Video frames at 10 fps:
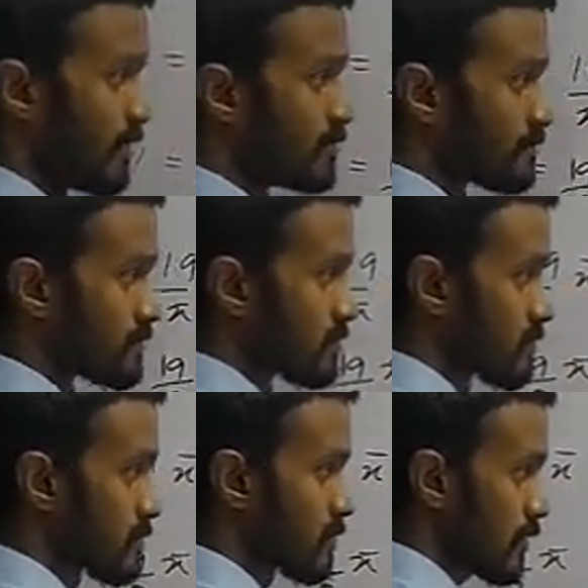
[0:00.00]
A,
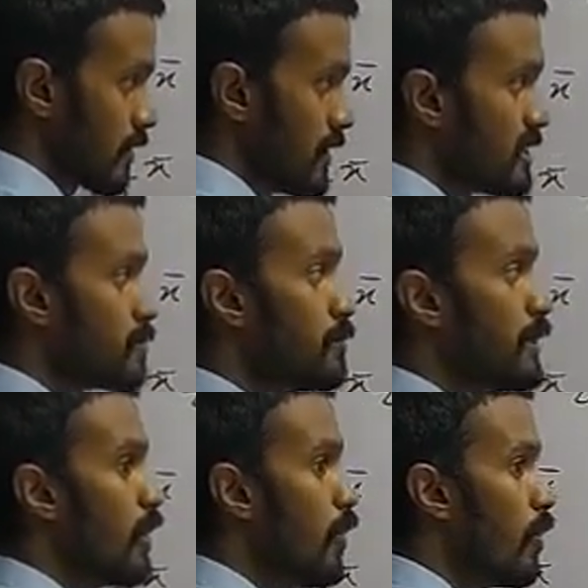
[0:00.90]

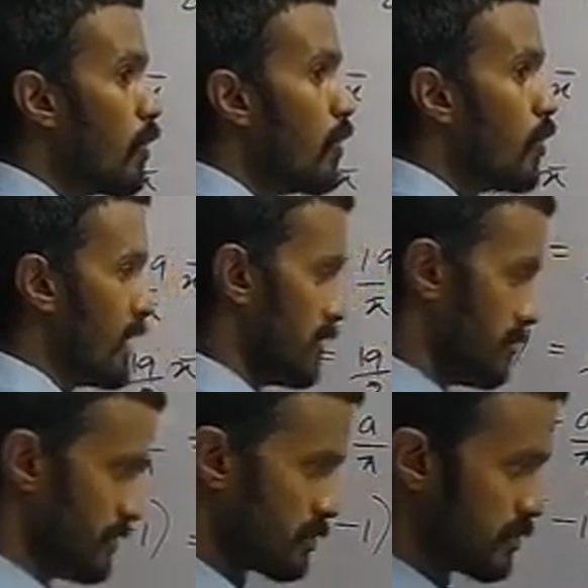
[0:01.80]
is below
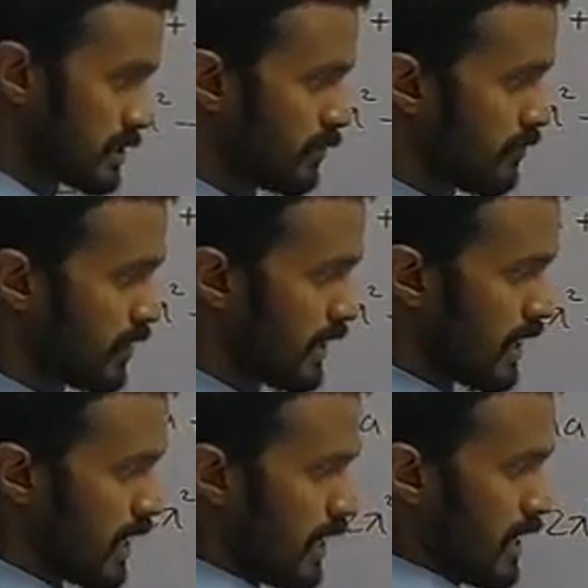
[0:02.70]
OA, which means if
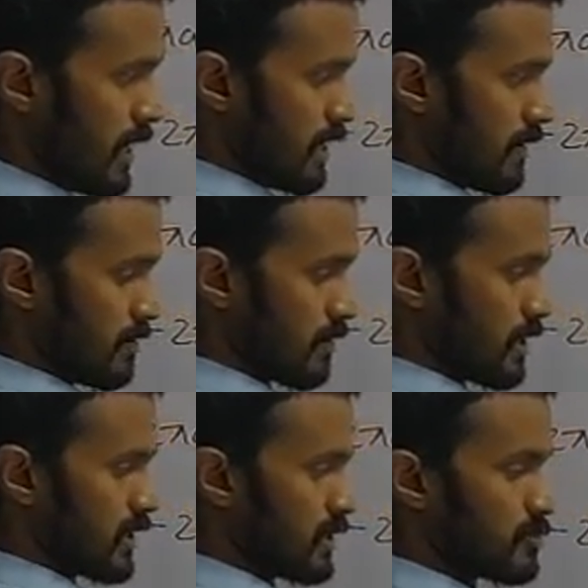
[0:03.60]
I
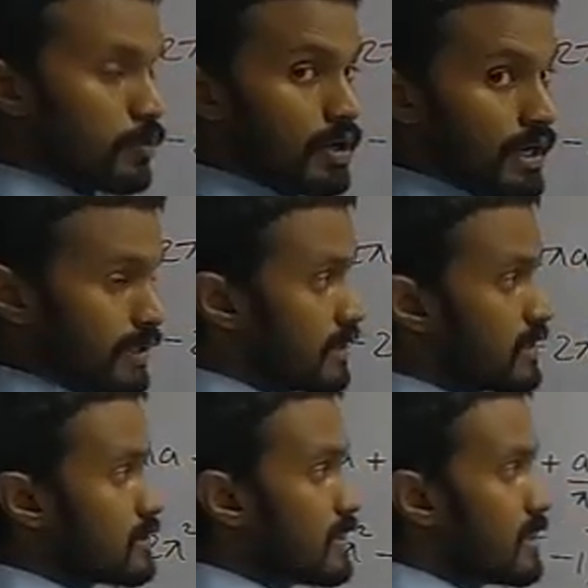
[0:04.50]
turn the spoon
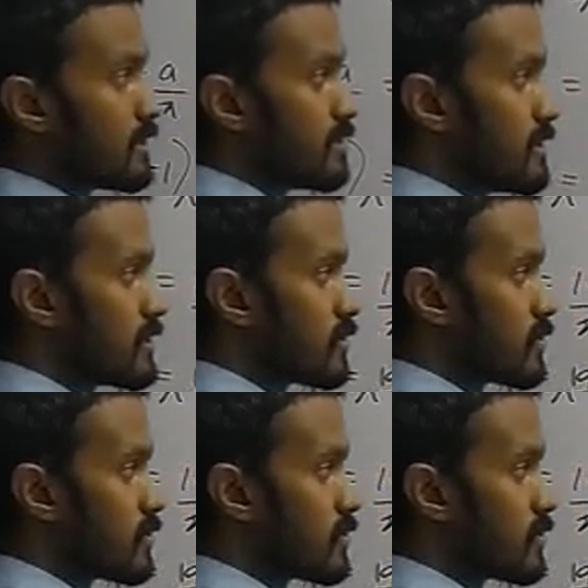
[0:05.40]
like this, the